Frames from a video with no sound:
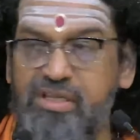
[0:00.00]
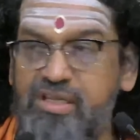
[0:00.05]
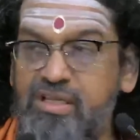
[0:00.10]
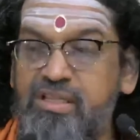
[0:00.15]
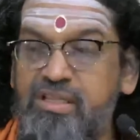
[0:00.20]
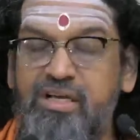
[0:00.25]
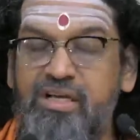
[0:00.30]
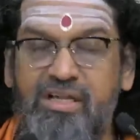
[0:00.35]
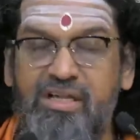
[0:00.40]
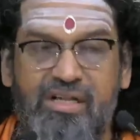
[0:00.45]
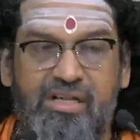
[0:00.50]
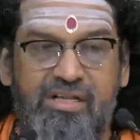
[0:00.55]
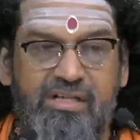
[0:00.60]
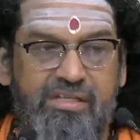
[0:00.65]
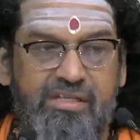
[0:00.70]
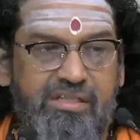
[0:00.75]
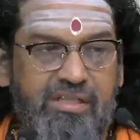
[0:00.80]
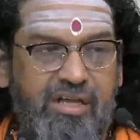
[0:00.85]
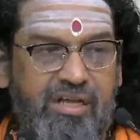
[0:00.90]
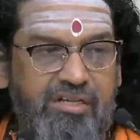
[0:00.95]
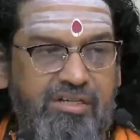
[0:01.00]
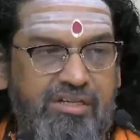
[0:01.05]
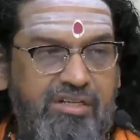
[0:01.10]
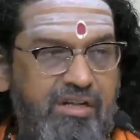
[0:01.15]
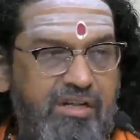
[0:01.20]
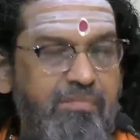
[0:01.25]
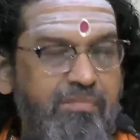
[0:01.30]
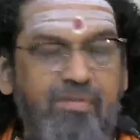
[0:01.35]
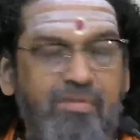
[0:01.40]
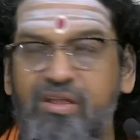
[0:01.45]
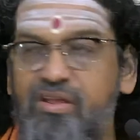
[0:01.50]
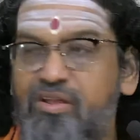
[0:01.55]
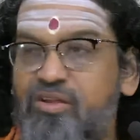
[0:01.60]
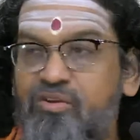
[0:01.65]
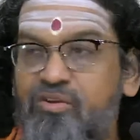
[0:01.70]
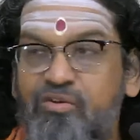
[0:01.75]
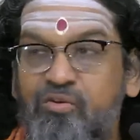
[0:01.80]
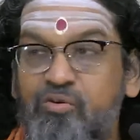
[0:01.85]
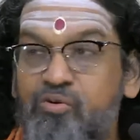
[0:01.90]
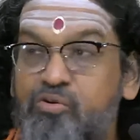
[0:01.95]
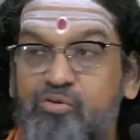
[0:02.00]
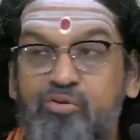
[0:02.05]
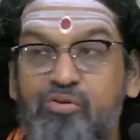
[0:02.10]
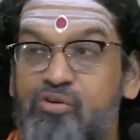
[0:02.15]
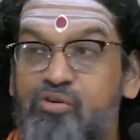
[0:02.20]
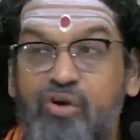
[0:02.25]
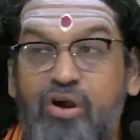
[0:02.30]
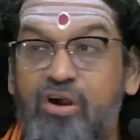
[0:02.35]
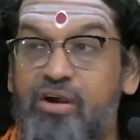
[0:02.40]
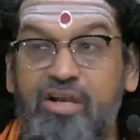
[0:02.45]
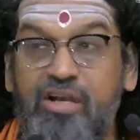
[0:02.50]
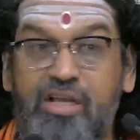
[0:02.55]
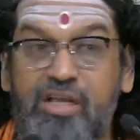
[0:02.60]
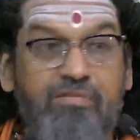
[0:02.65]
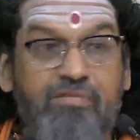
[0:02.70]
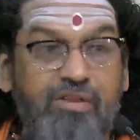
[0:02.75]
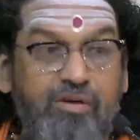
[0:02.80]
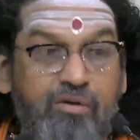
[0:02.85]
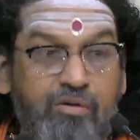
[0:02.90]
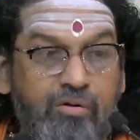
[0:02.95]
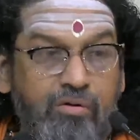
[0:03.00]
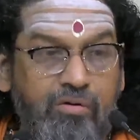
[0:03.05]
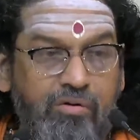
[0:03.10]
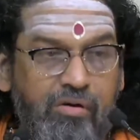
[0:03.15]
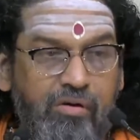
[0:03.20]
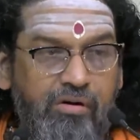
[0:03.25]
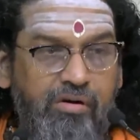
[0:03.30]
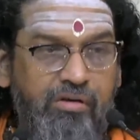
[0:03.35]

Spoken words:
in the Grahasthashram, you should not leave the Gurukul.